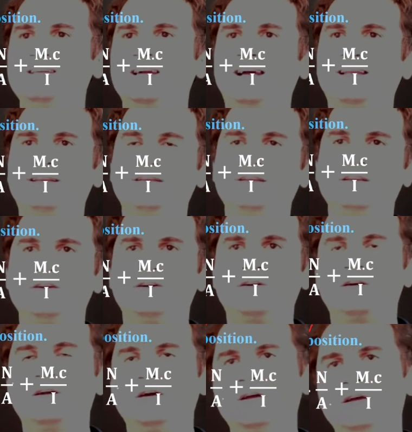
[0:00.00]
at here
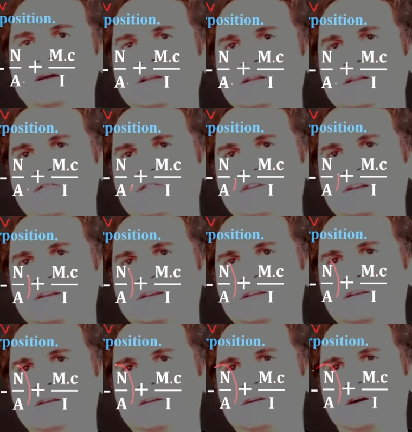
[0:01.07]
definitely
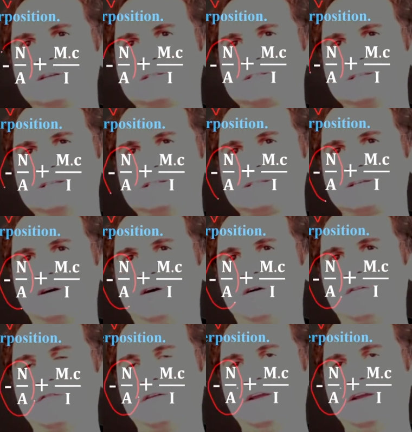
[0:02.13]
consists of a